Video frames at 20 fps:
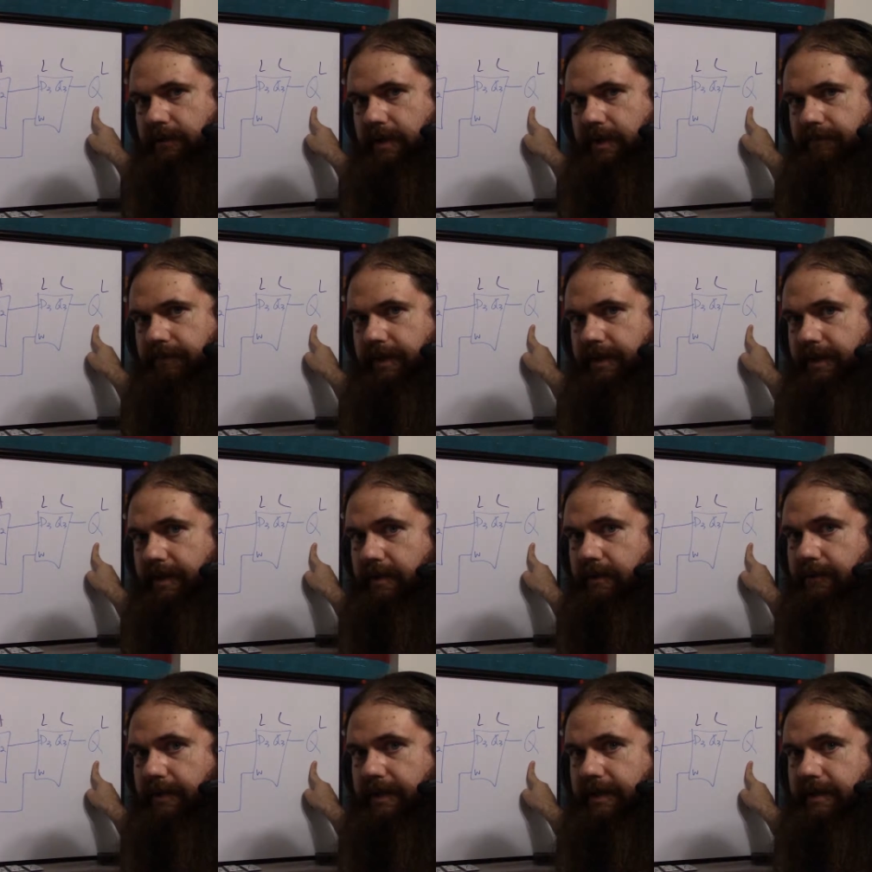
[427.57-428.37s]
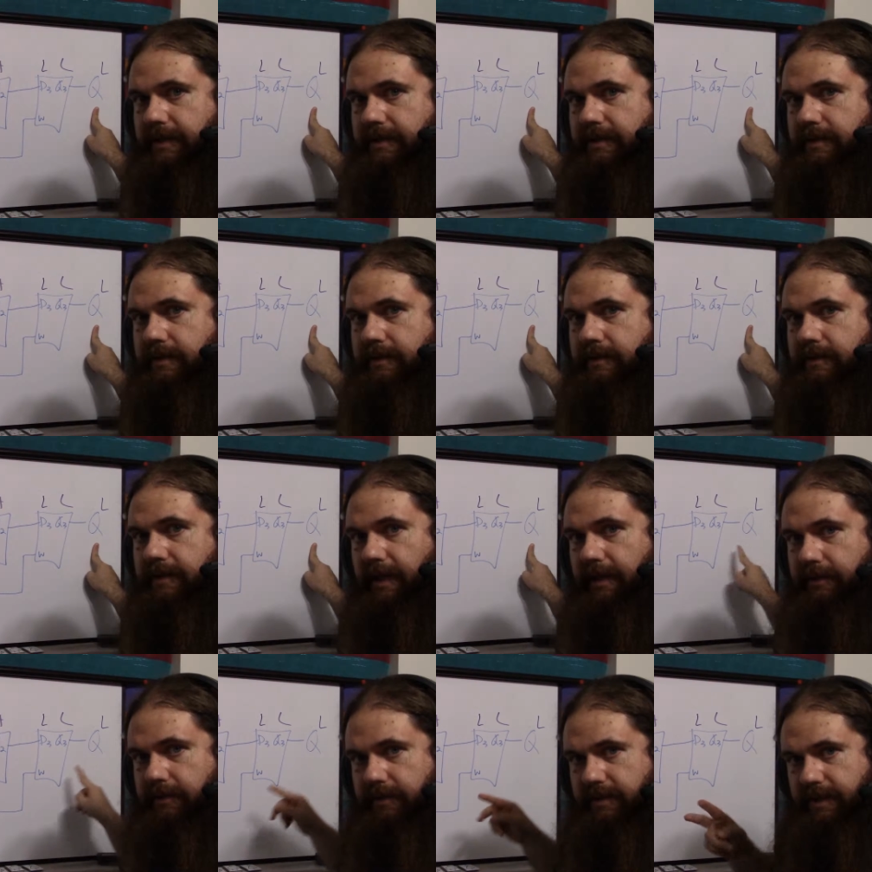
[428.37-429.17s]
whatever Q is,
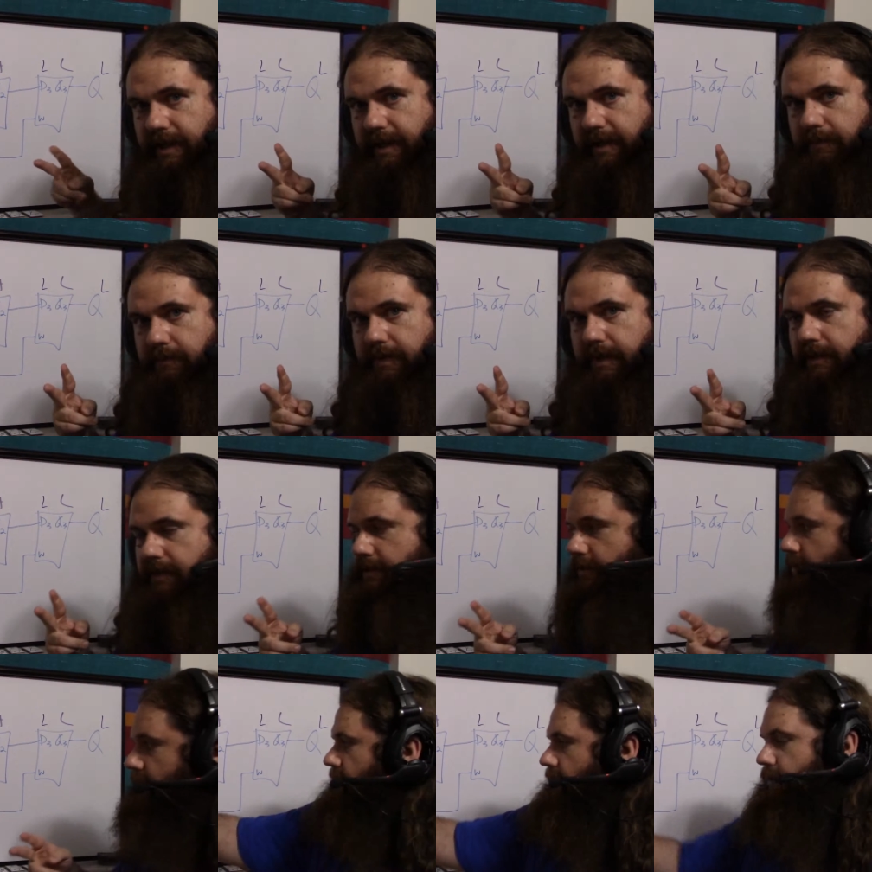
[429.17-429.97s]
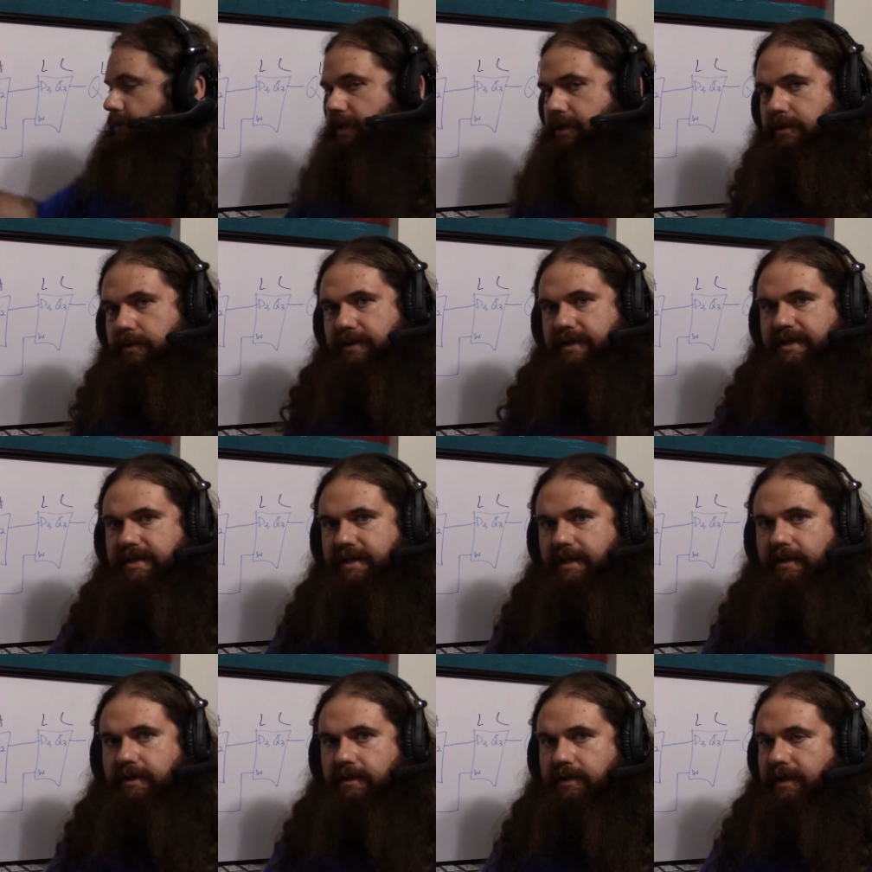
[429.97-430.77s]
that's your second bit. You issue the
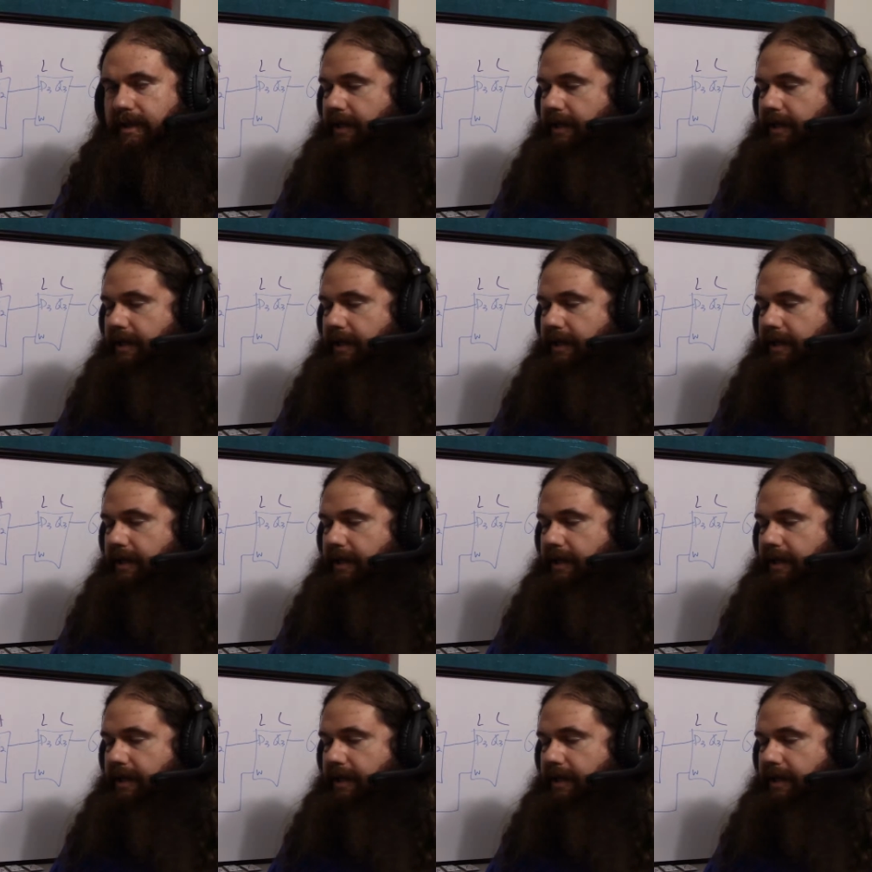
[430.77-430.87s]
signal